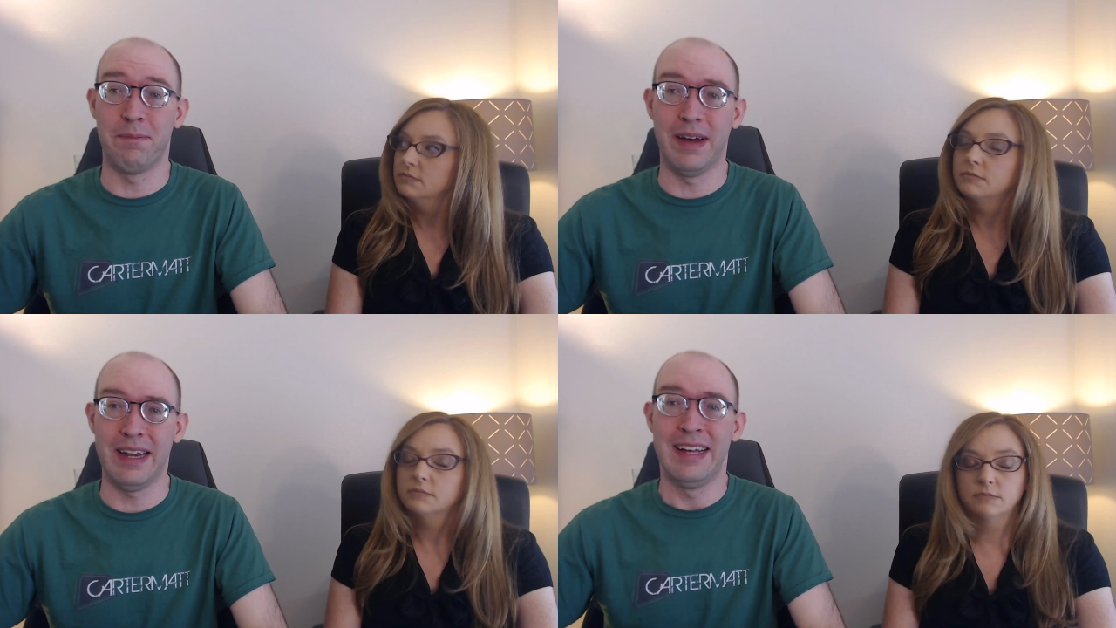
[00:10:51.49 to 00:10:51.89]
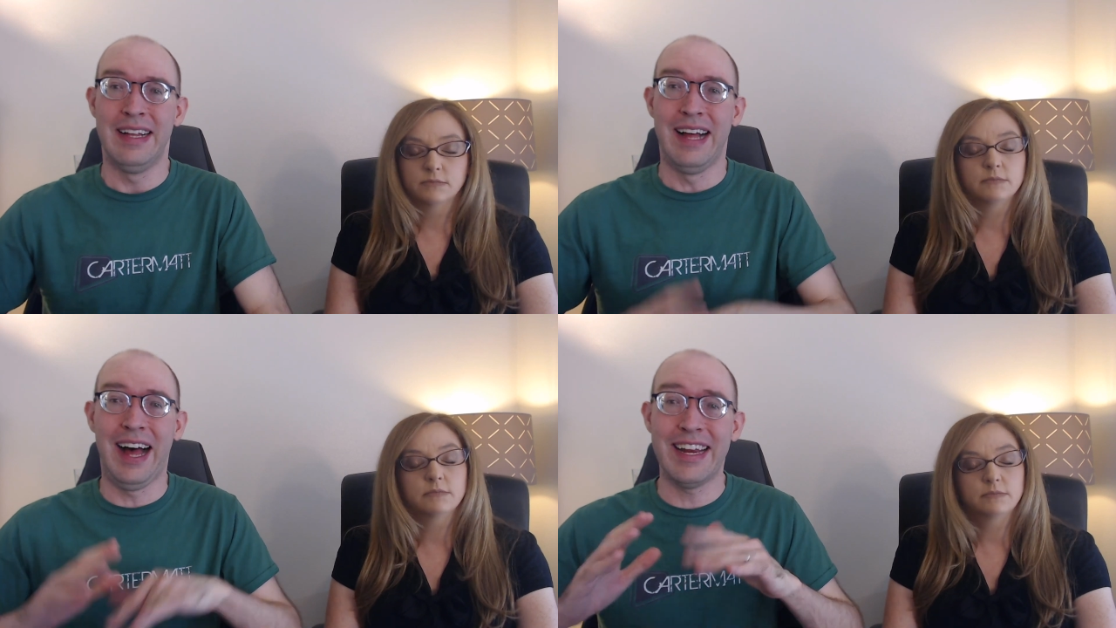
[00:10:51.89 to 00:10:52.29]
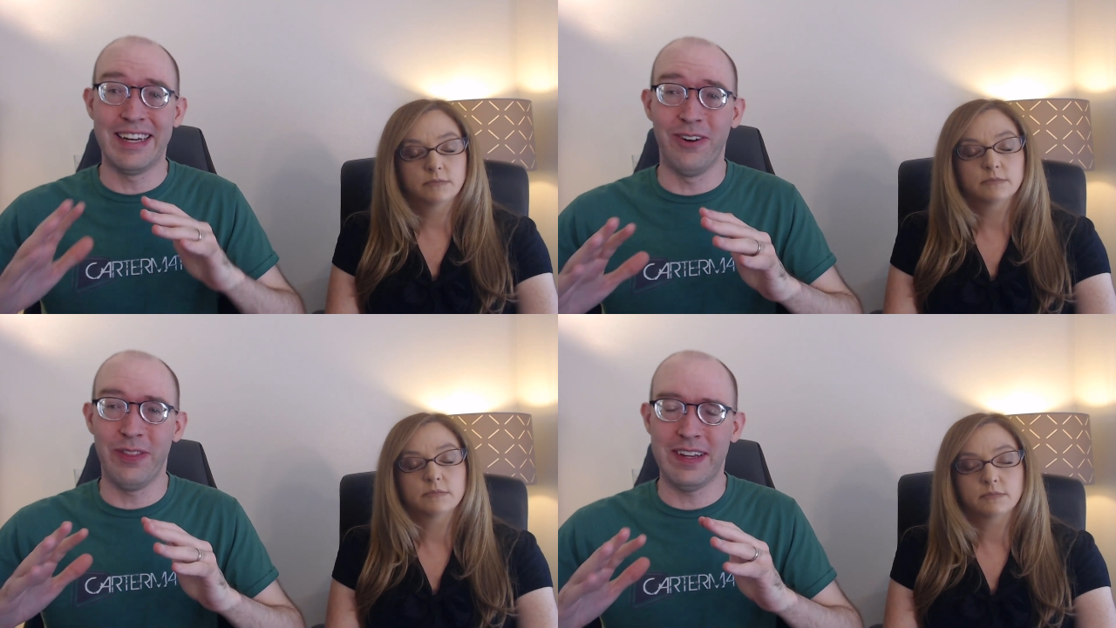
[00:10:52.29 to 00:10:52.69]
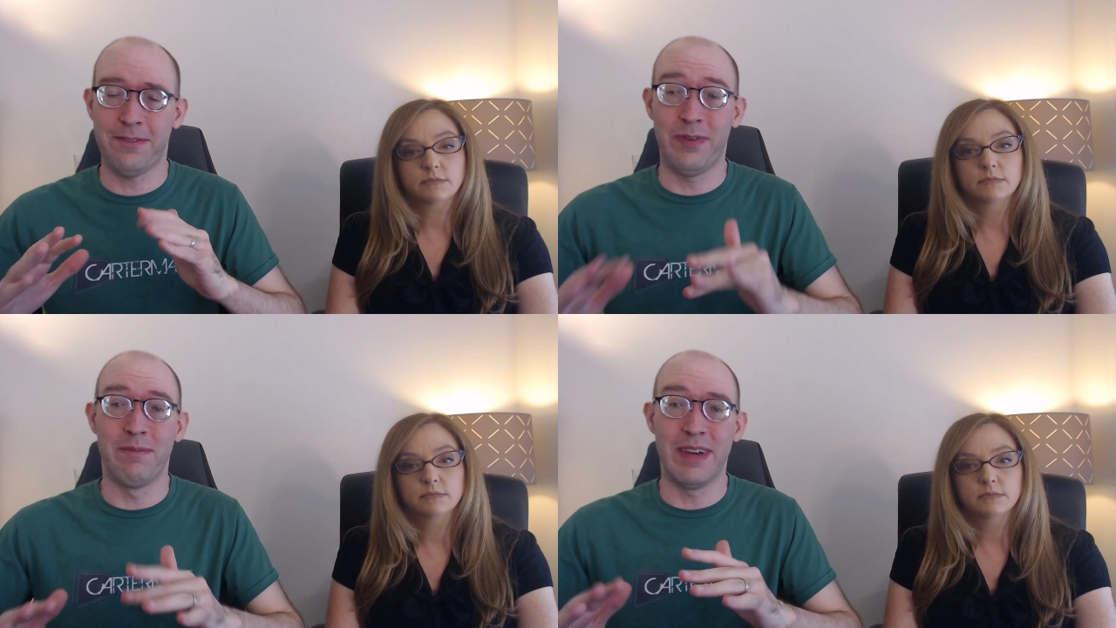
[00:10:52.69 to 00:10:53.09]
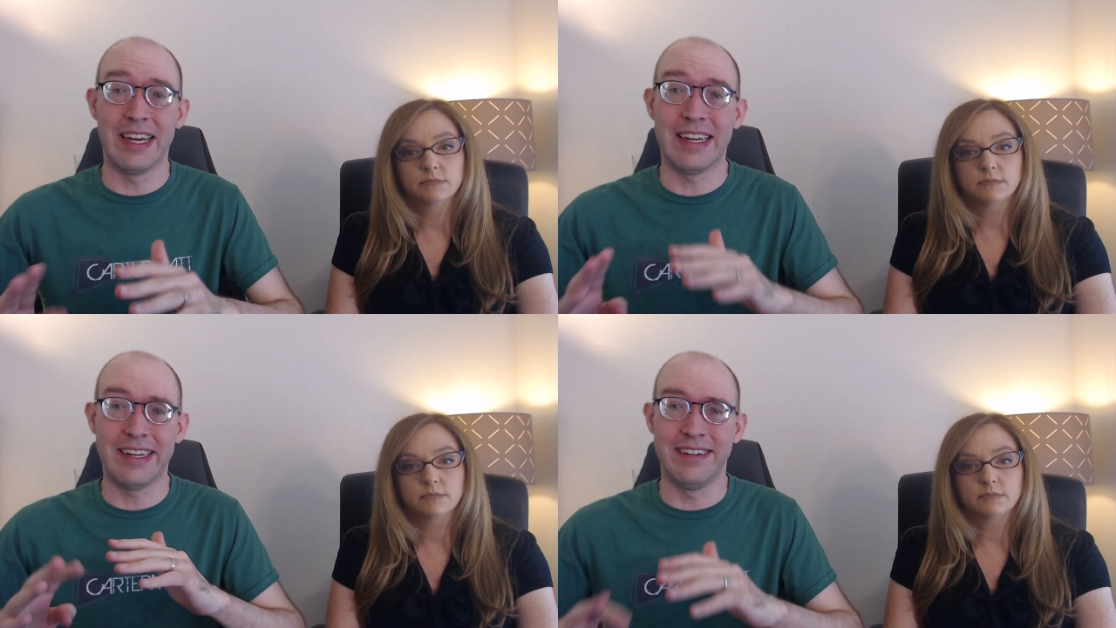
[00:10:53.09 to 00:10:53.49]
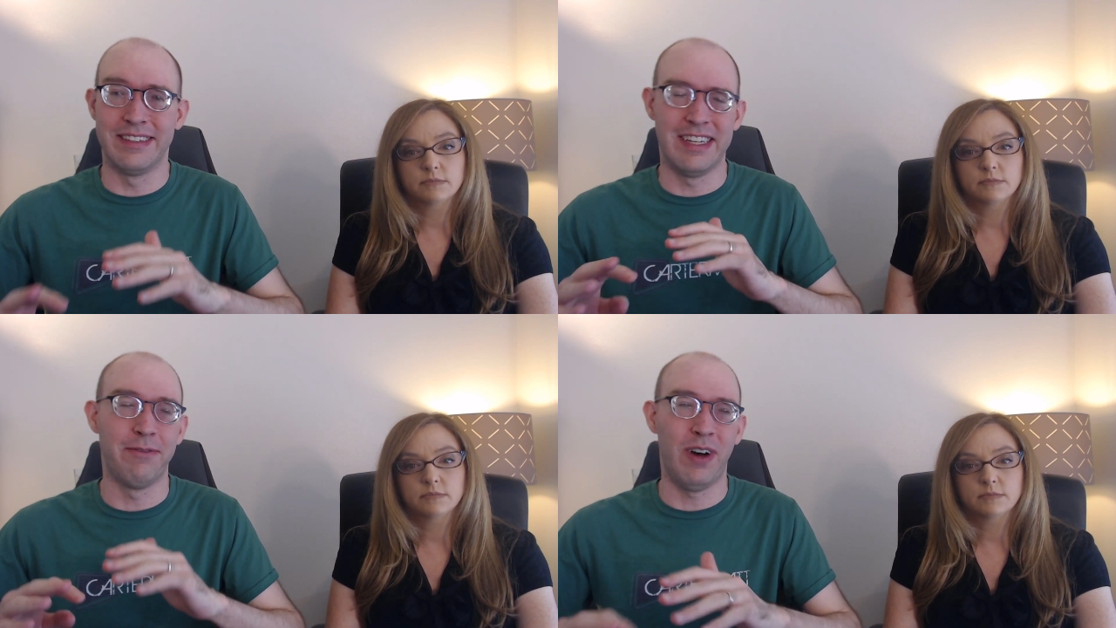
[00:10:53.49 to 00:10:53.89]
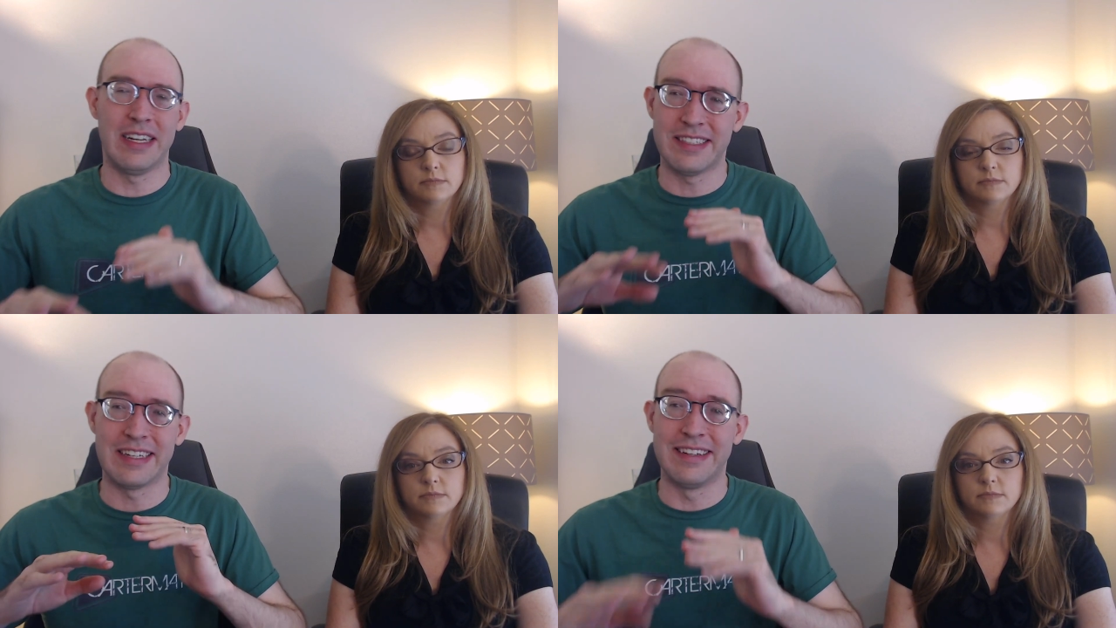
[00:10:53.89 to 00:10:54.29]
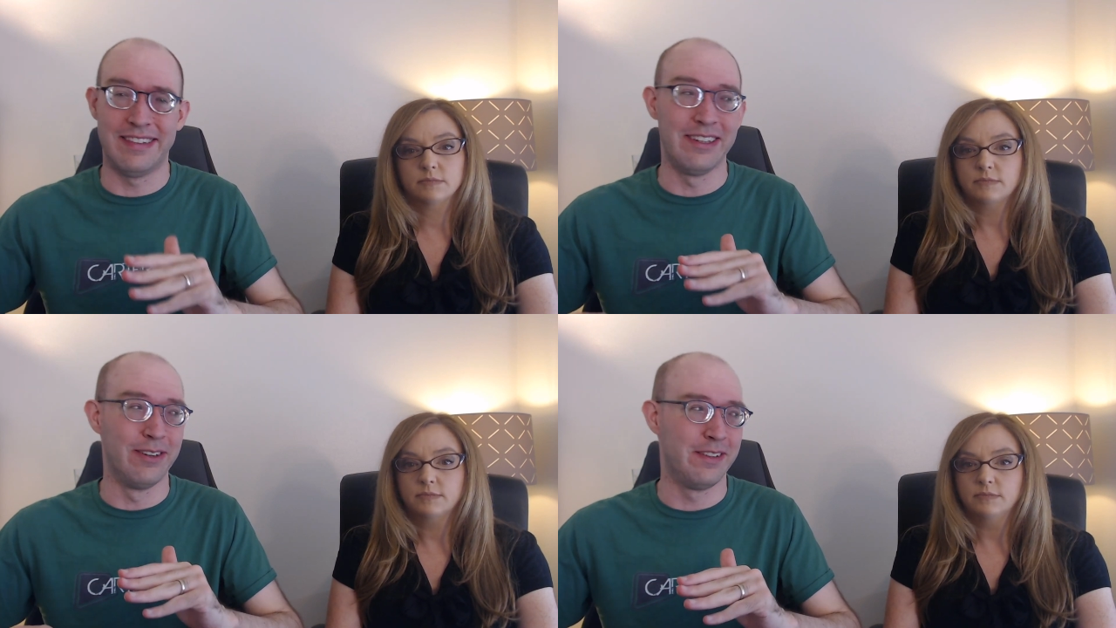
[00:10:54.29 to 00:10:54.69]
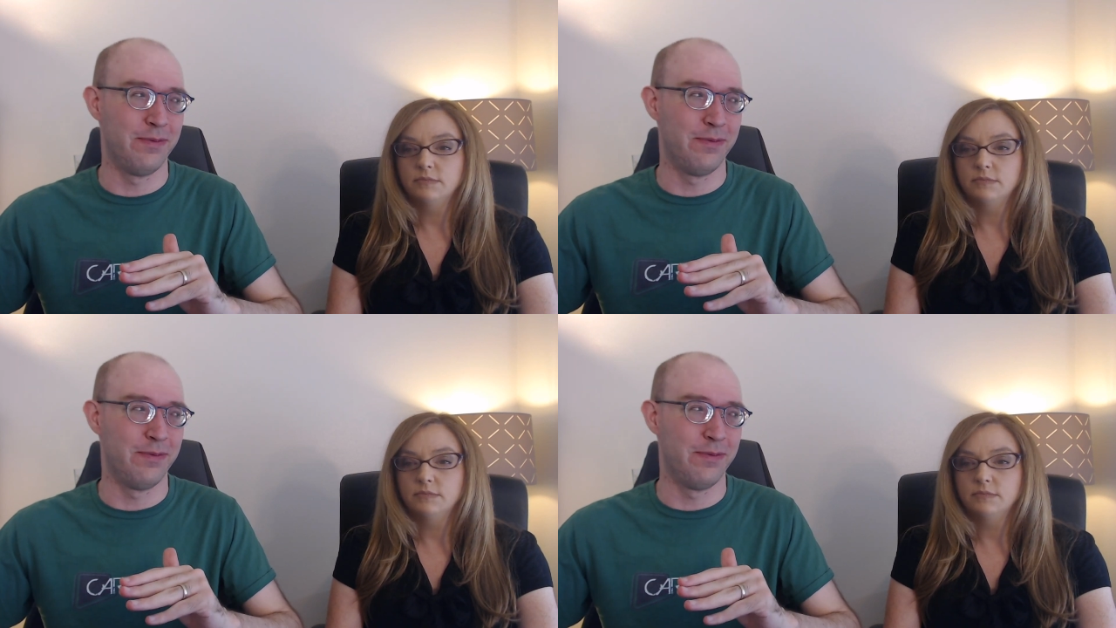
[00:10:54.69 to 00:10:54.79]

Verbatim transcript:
Speaker 1: But I know this from many years of watching Suits,